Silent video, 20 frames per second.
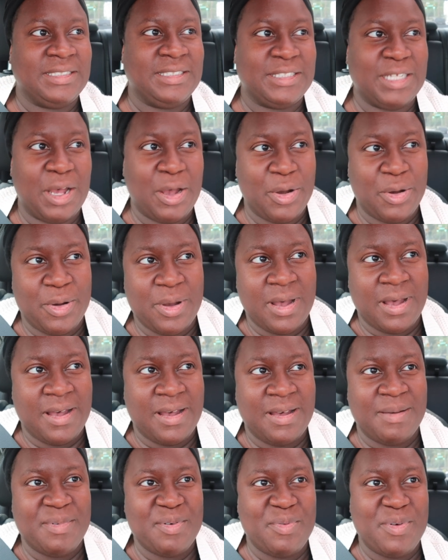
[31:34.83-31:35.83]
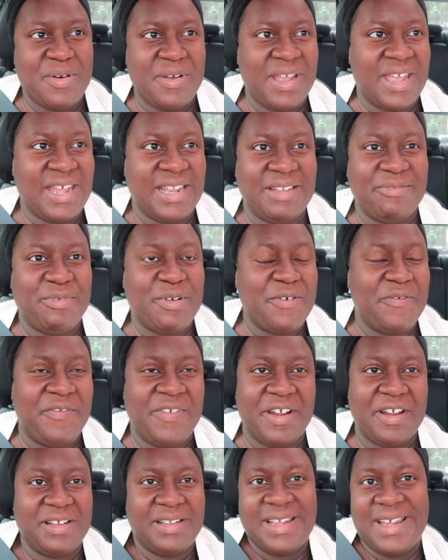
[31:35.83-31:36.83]
So but we'll
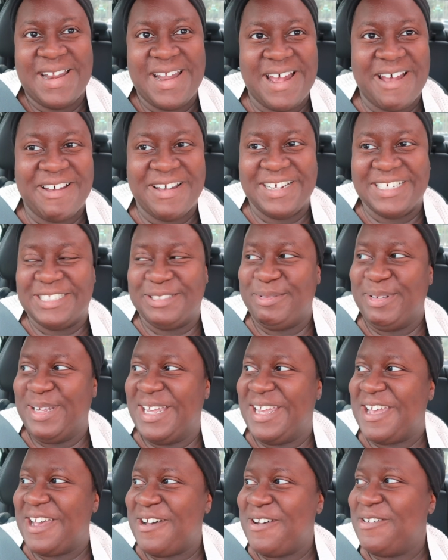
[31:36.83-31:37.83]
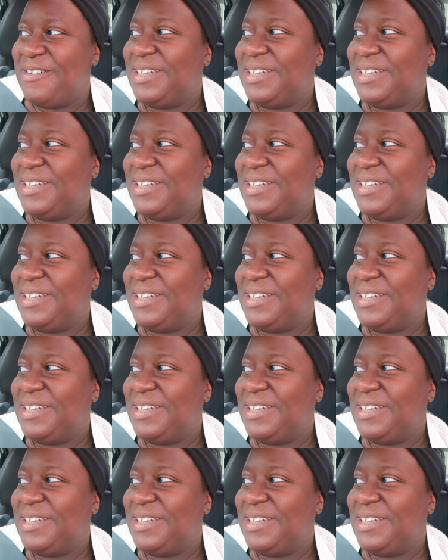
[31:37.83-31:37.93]
figure that out as we go.